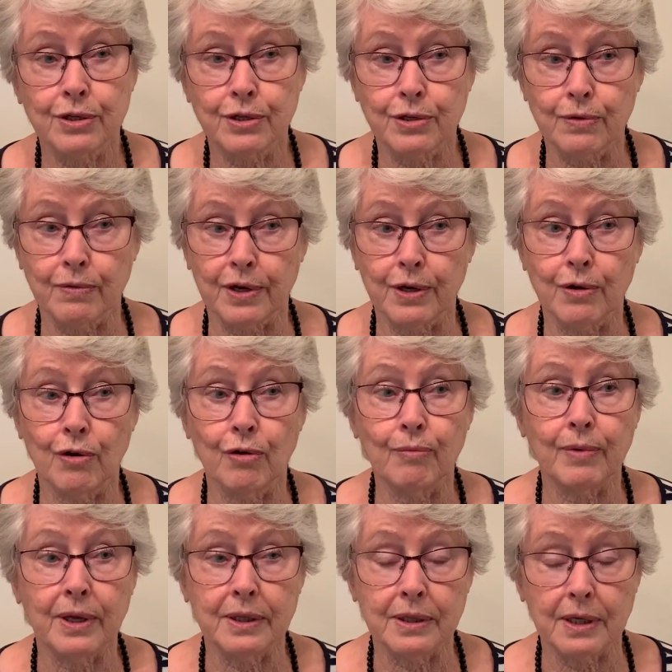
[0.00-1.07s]
to our home
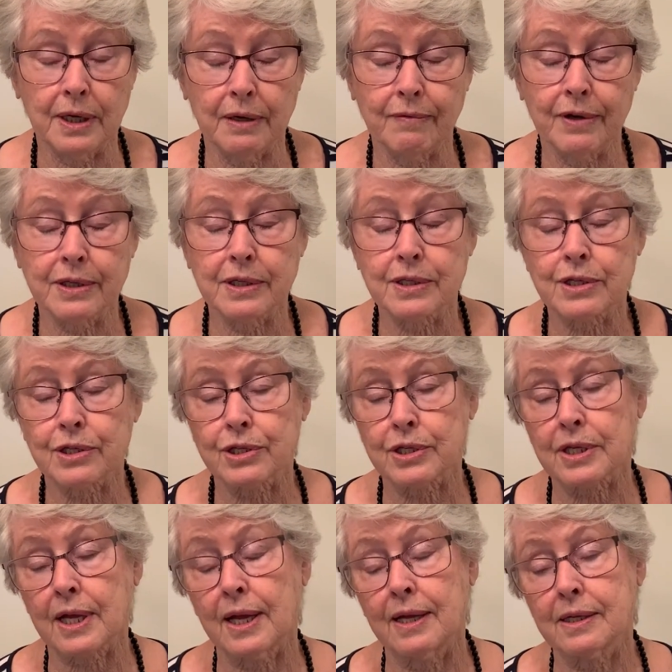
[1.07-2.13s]
in the
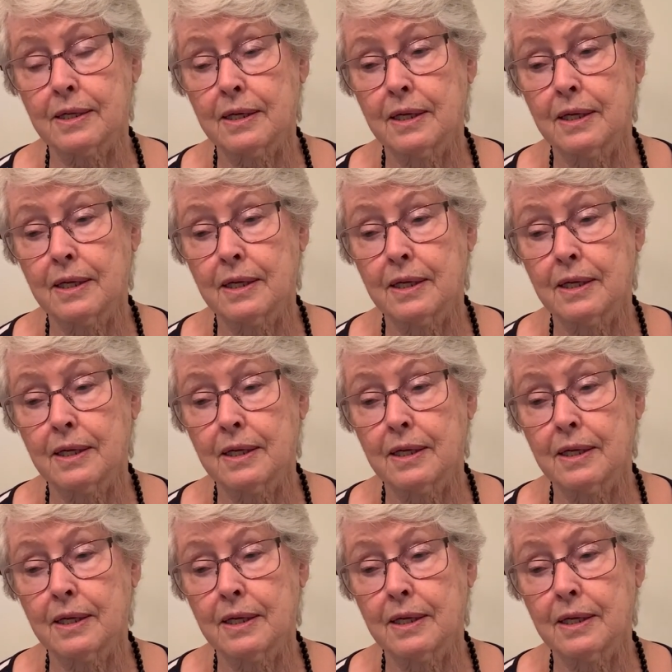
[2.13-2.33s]
Leeuwardensestraat.